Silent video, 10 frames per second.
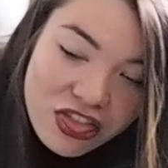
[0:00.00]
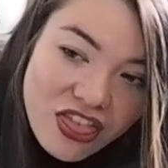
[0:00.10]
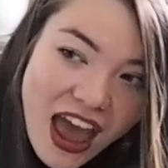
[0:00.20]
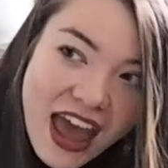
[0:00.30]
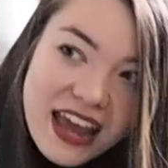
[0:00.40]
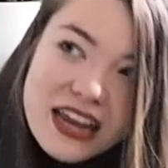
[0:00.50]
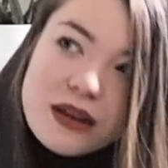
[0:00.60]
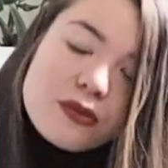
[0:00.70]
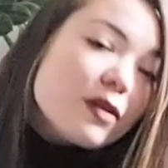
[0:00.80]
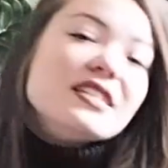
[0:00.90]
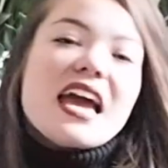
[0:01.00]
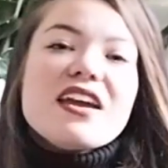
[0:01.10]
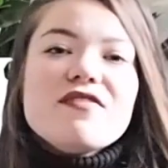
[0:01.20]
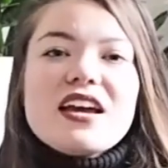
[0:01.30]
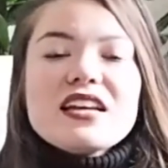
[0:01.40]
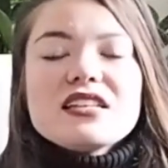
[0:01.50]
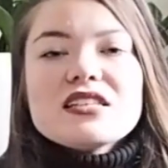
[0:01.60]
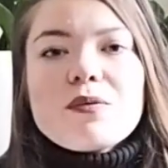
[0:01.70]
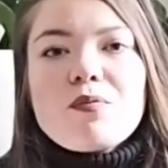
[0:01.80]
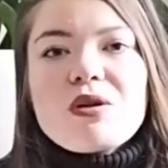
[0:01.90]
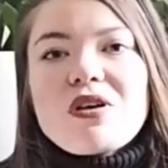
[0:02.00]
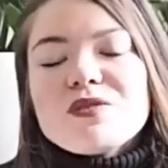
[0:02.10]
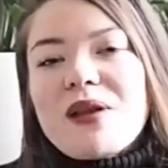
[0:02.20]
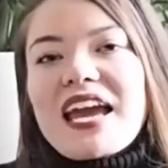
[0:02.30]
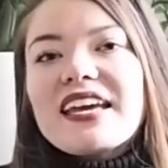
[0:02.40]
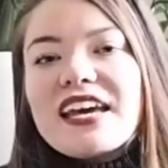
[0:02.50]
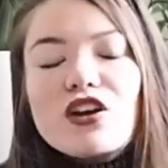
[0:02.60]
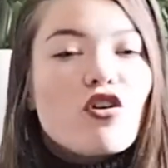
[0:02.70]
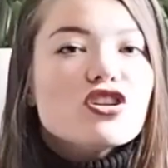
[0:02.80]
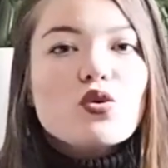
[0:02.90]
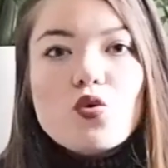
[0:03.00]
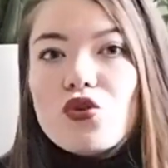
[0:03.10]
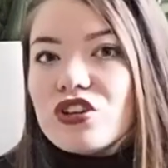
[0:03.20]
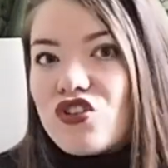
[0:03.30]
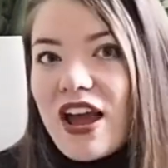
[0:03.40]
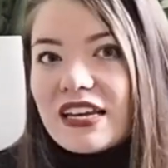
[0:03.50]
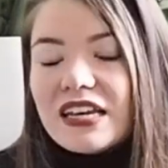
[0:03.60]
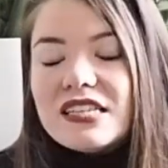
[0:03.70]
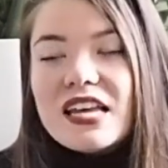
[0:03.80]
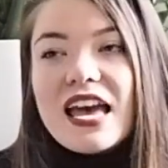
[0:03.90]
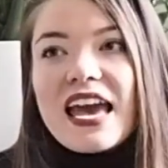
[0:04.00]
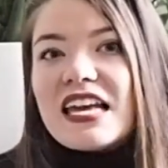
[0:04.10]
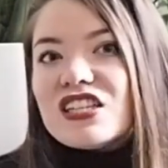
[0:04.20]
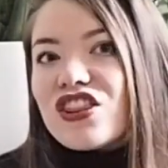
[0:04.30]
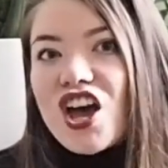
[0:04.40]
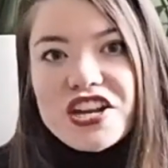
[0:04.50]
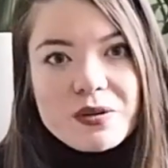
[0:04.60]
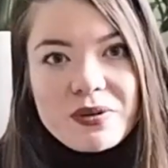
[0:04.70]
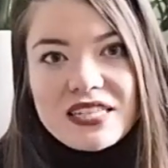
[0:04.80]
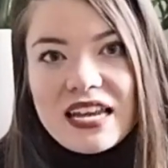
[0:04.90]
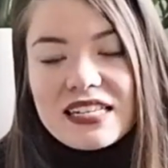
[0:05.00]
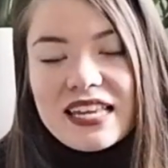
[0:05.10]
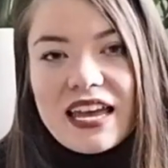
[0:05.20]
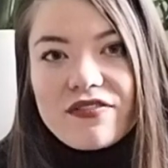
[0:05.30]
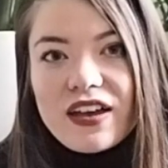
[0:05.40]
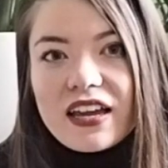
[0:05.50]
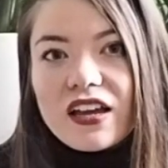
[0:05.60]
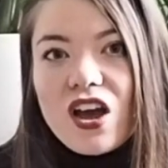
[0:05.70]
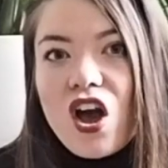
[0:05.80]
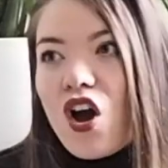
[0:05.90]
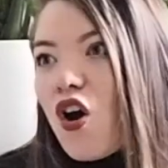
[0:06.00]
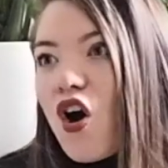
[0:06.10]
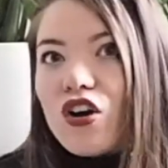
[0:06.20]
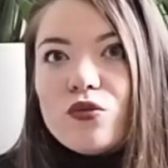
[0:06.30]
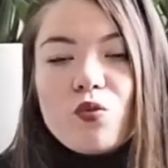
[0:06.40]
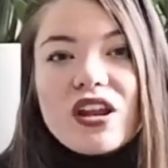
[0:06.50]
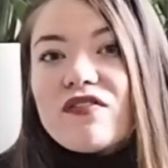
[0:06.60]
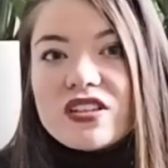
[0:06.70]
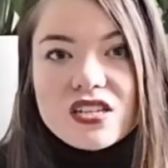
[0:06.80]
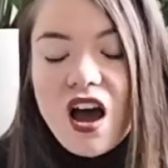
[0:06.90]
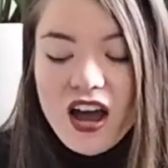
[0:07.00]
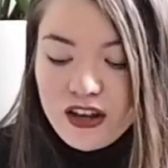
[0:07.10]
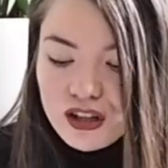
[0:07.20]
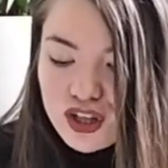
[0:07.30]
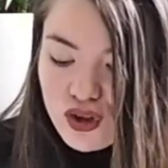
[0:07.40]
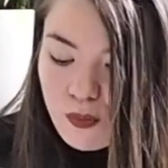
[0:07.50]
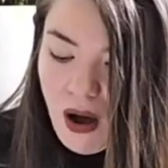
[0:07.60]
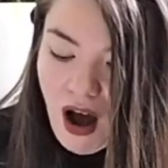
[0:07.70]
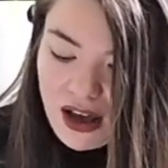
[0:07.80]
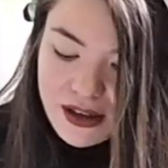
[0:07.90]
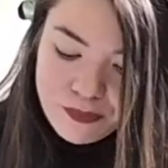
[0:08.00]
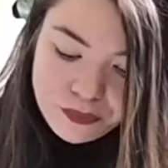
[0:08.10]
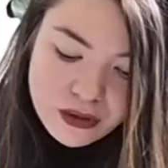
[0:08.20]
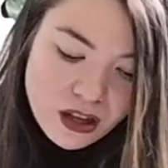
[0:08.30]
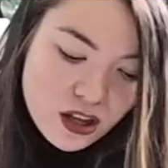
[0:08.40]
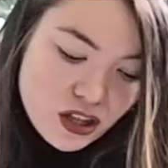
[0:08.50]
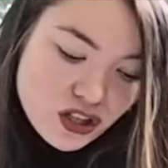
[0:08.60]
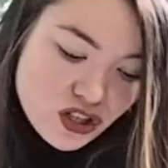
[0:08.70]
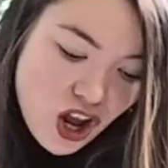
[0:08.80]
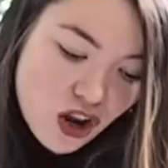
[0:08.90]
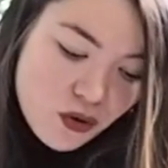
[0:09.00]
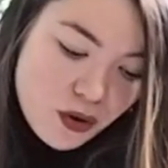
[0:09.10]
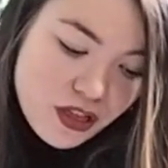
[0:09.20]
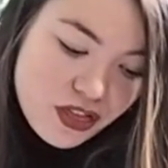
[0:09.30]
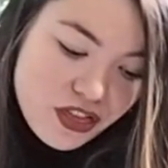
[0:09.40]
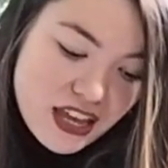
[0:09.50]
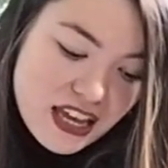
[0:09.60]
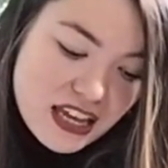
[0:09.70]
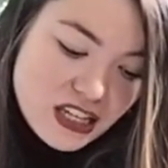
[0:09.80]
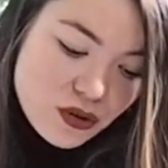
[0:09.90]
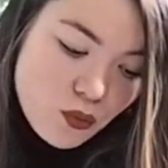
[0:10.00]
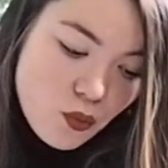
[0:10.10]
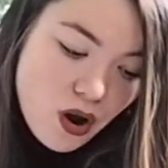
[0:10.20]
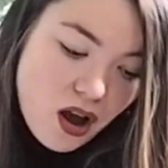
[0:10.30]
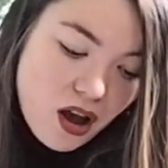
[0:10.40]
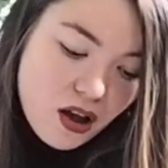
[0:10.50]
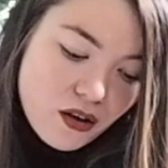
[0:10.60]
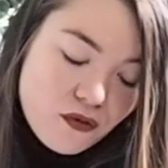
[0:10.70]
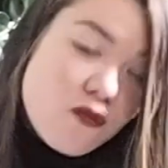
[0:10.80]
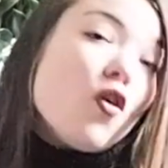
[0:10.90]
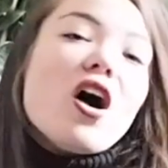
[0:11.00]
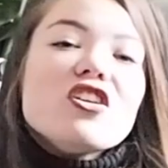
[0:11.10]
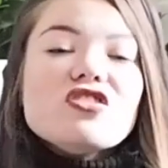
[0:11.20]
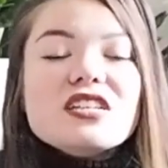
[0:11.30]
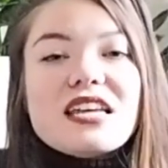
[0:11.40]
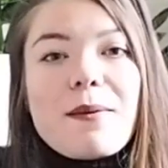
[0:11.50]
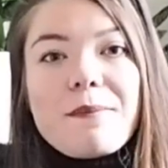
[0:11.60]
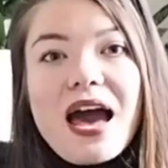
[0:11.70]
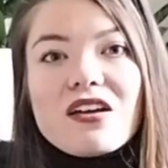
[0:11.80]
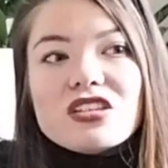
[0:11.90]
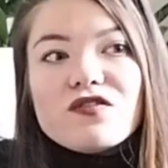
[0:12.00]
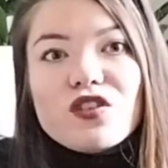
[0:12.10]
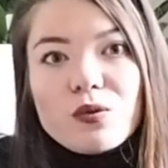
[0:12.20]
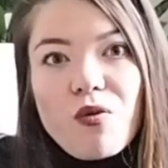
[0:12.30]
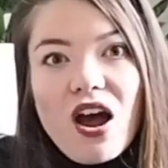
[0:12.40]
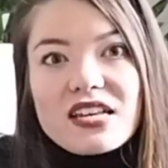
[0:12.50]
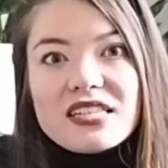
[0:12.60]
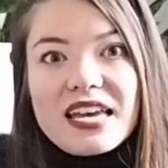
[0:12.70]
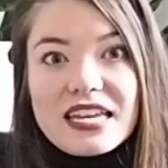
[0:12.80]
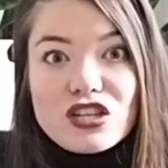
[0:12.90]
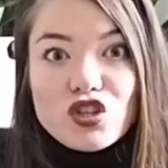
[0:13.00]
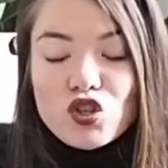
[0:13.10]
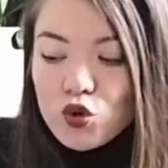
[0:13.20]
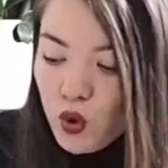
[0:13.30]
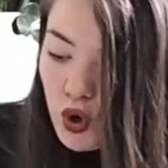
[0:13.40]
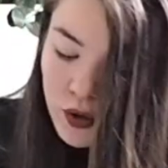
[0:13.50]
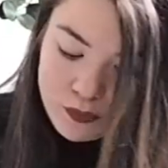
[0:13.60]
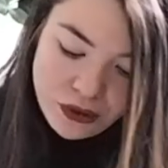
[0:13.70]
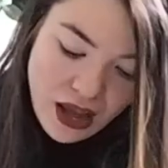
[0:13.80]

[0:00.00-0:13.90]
the savings are pretty much blanket across all the trainers. It's a 30% saving on whatever style you buy. So these were £410 full price in store,